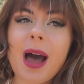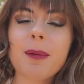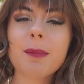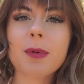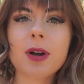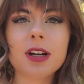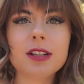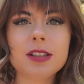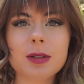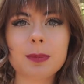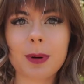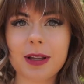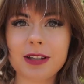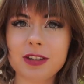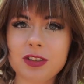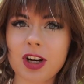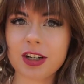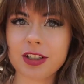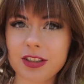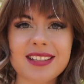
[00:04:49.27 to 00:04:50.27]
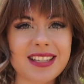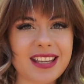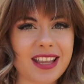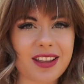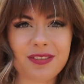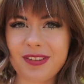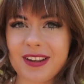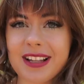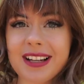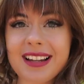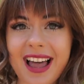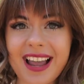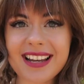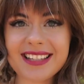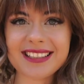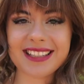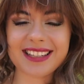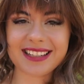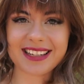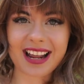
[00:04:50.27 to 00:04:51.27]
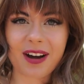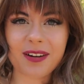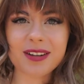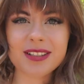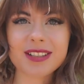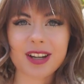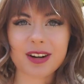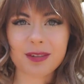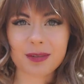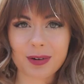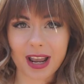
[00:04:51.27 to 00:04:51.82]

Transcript: I'm gonna surprise Josh see if he likes it and how he's gonna